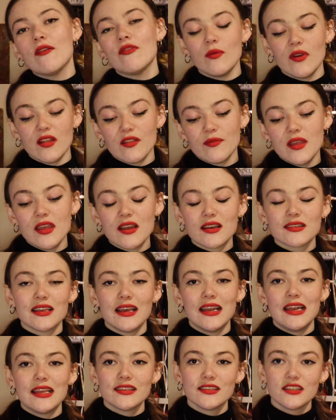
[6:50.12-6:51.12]
it with me because
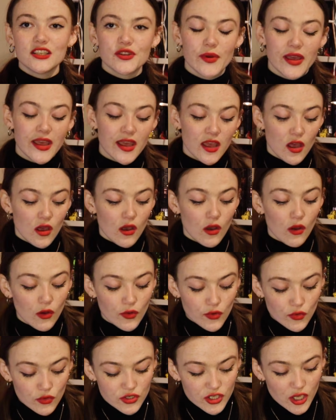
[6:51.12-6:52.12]
I listen to it
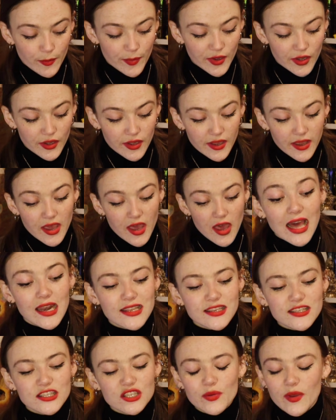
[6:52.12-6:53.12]
on audiobook. I
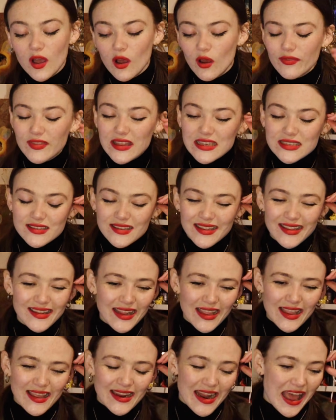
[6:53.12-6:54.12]
listen to it on, this
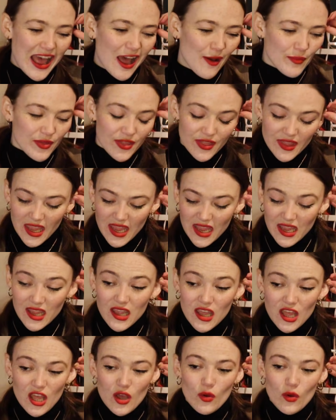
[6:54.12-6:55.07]
like an app thing